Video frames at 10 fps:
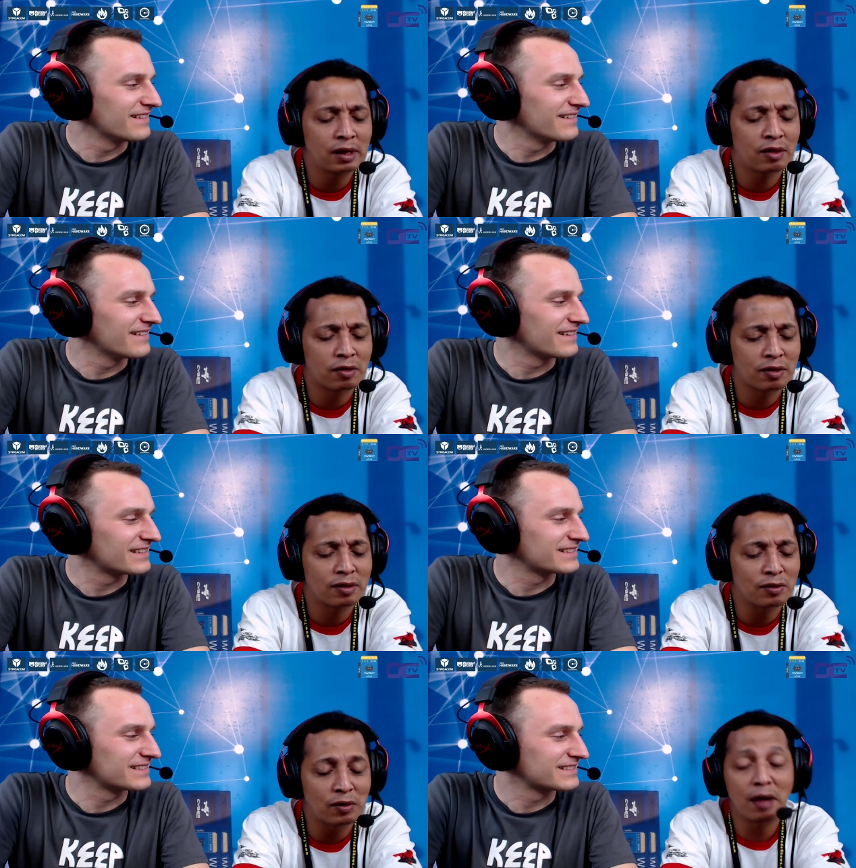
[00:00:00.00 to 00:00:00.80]

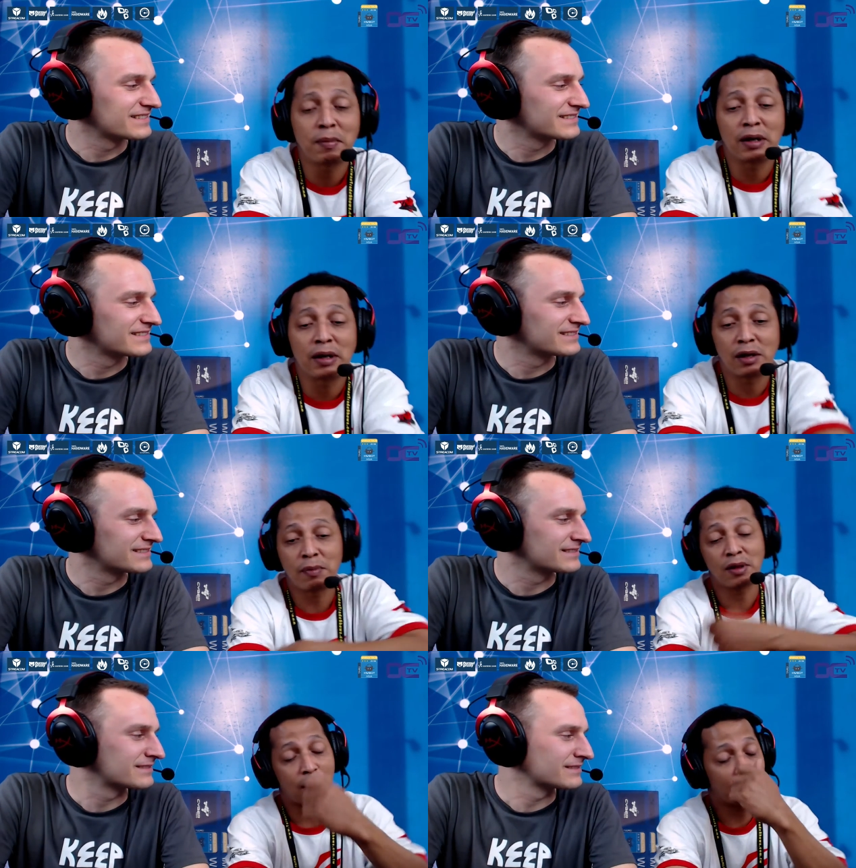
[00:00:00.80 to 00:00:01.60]
Speaker 1: this today
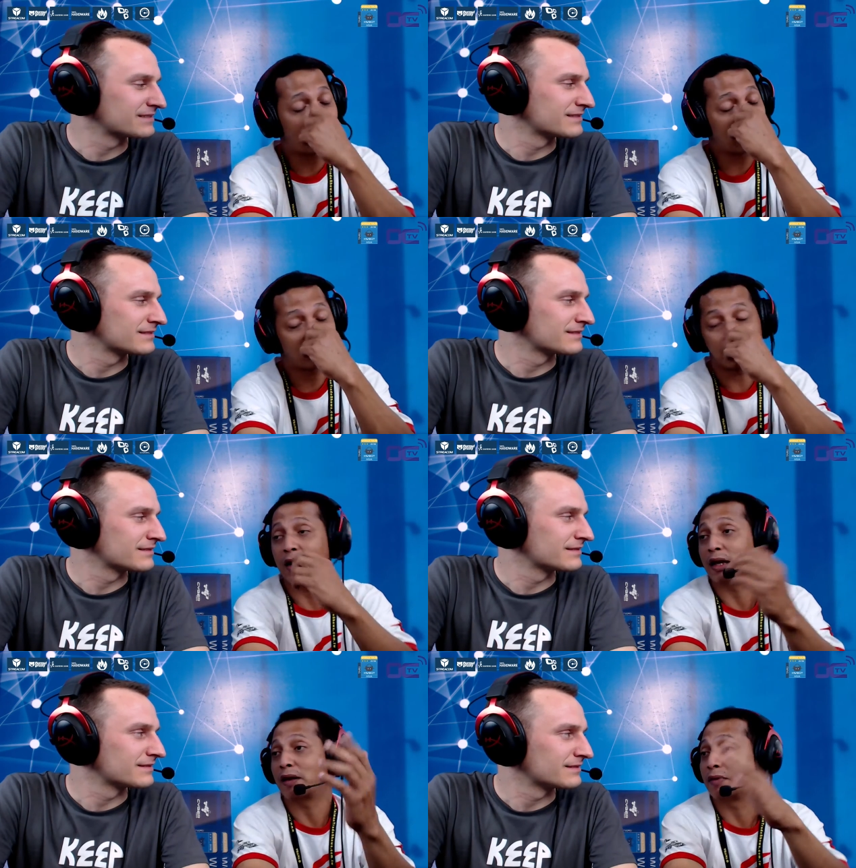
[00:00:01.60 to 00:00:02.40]
motherboard I'm very
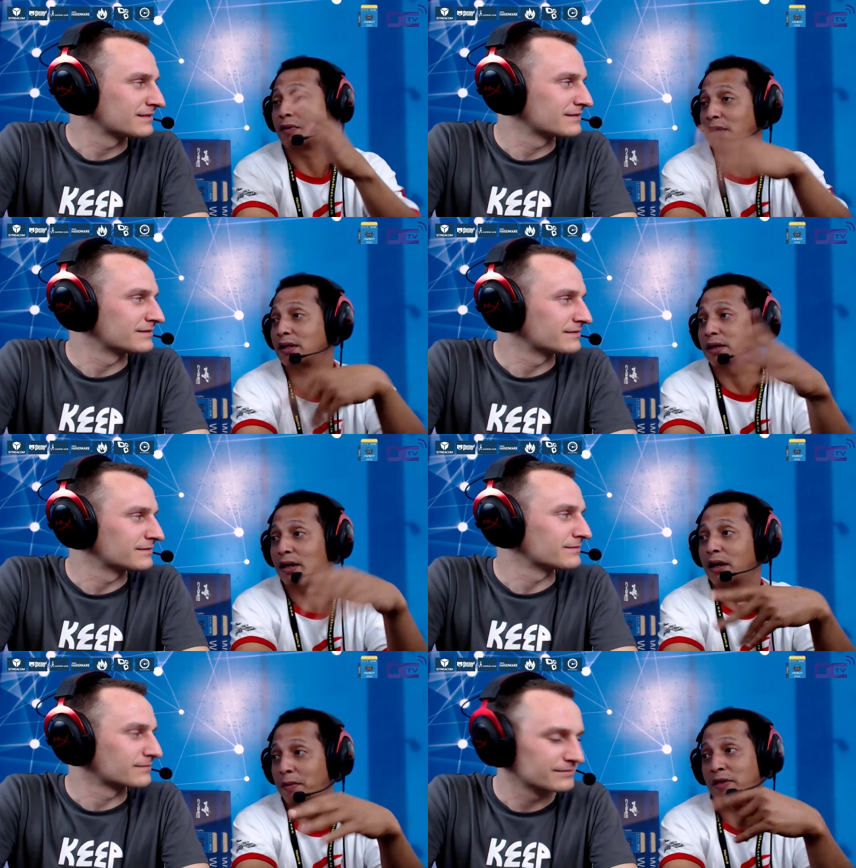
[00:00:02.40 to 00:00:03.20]
familiar with
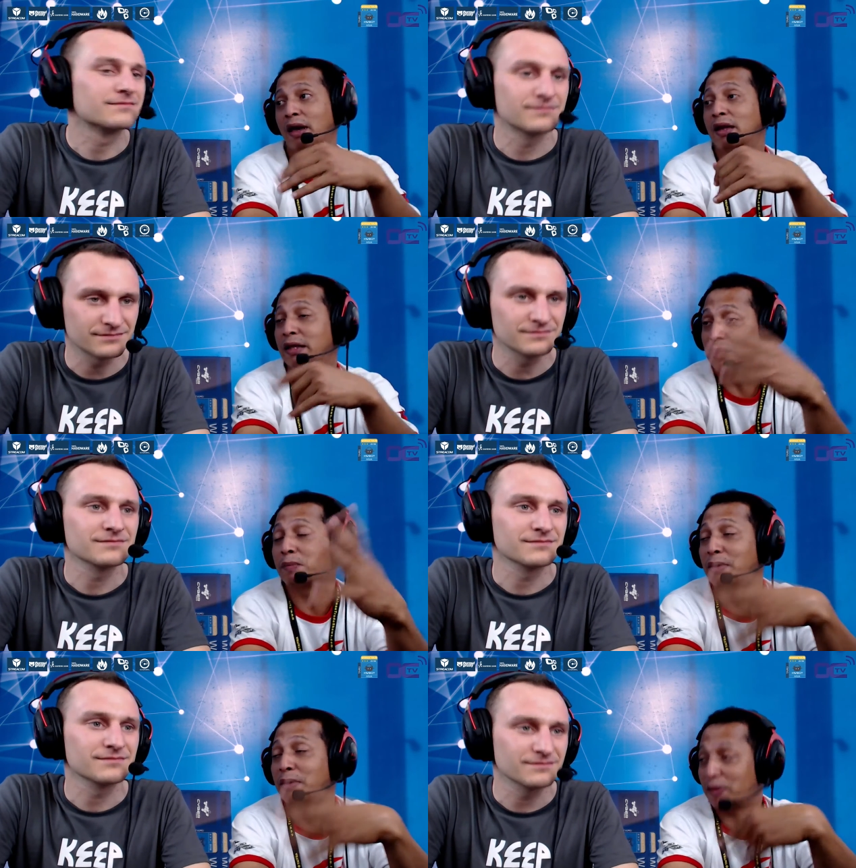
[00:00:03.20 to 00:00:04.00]
MSI, a
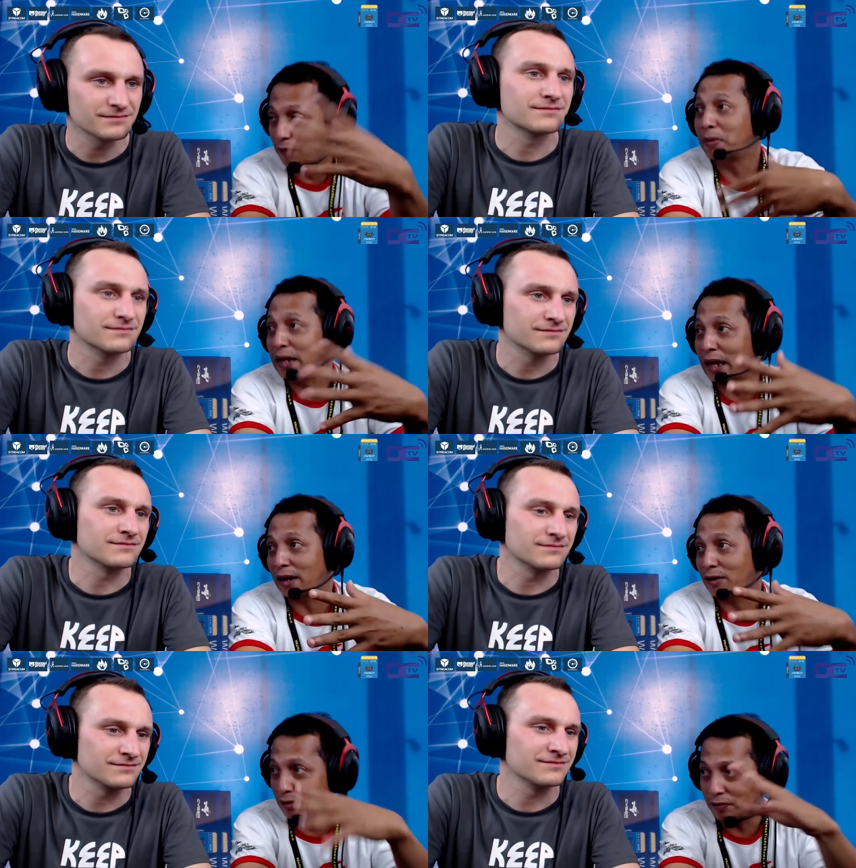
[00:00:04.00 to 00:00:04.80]
little bit
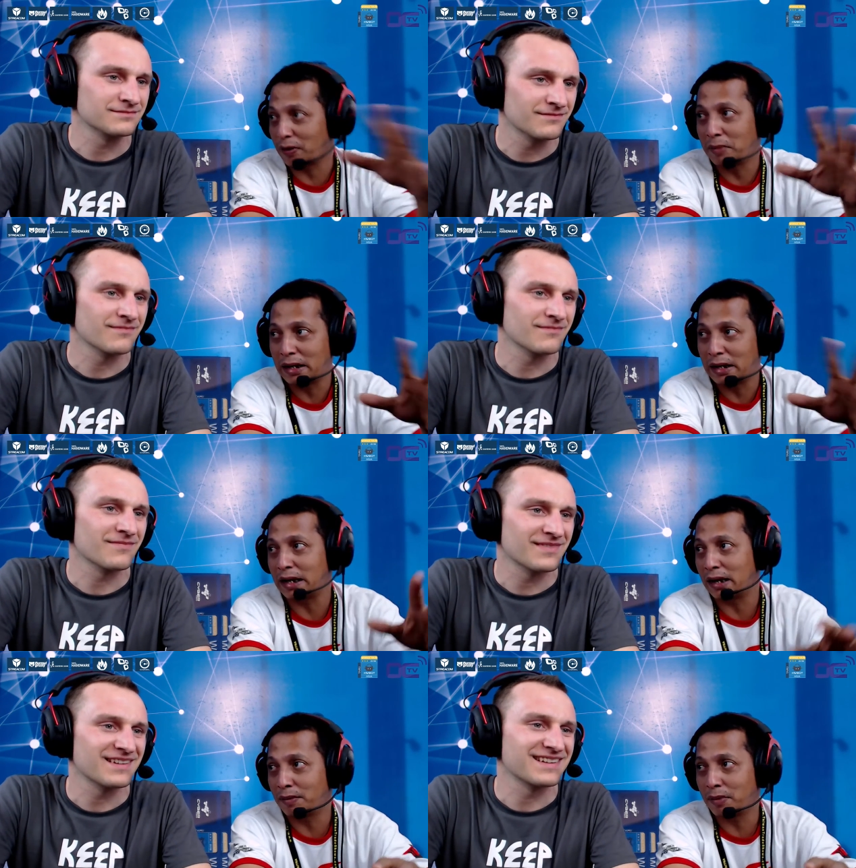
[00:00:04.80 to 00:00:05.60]
familiar, not
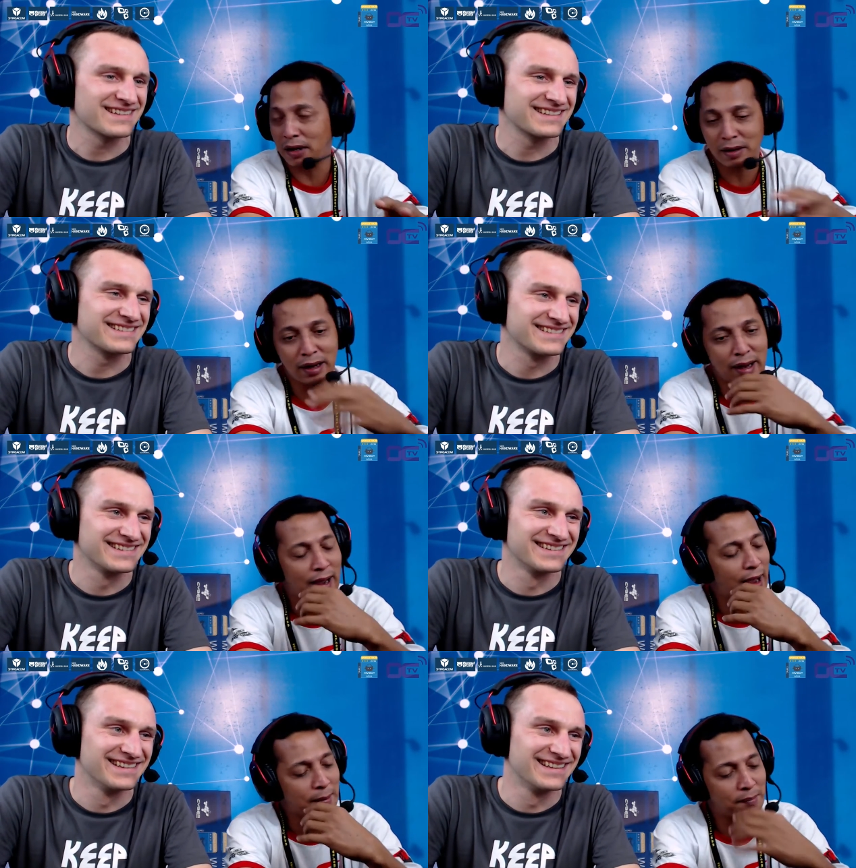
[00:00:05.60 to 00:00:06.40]
familiar, but
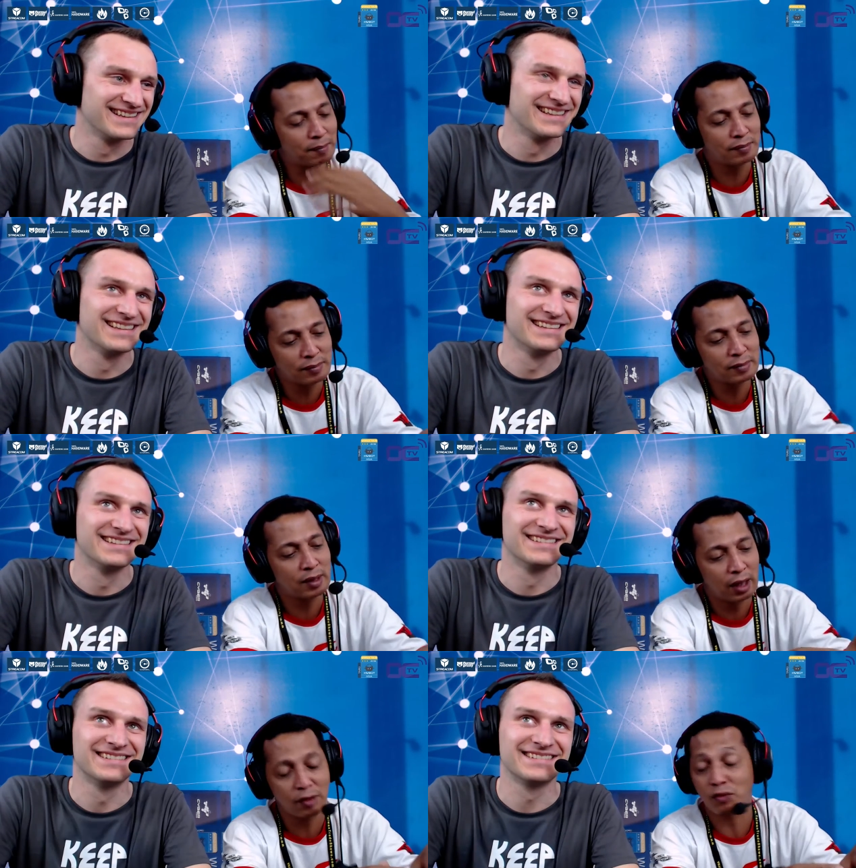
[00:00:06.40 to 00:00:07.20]
I'm
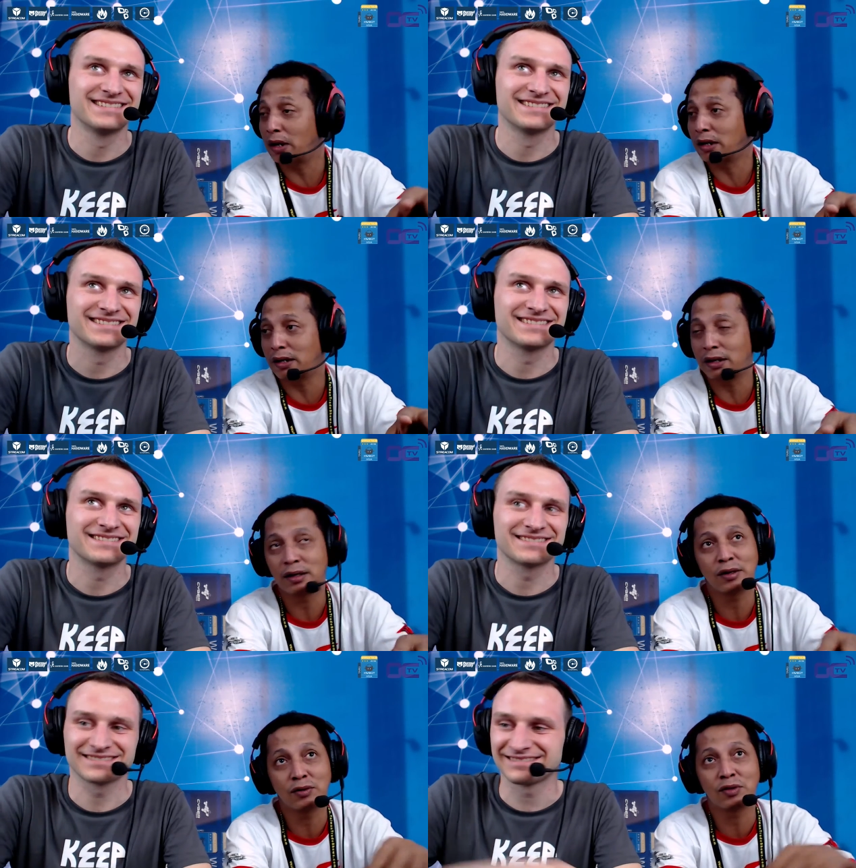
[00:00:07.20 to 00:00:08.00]

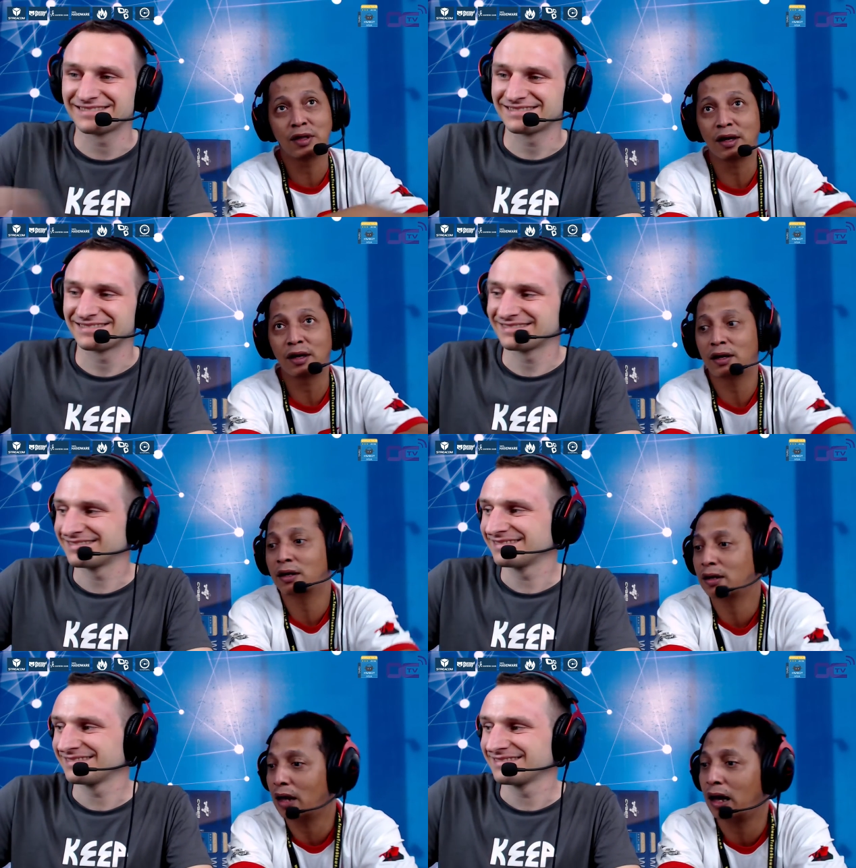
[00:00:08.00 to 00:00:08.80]
actually
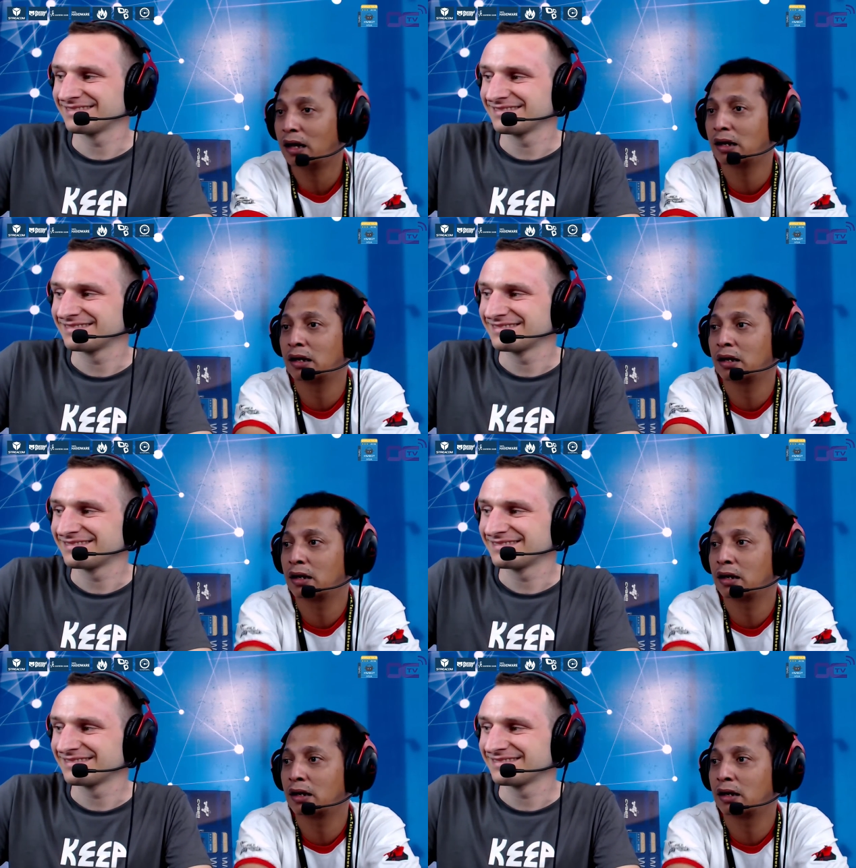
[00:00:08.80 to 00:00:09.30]
using, yeah.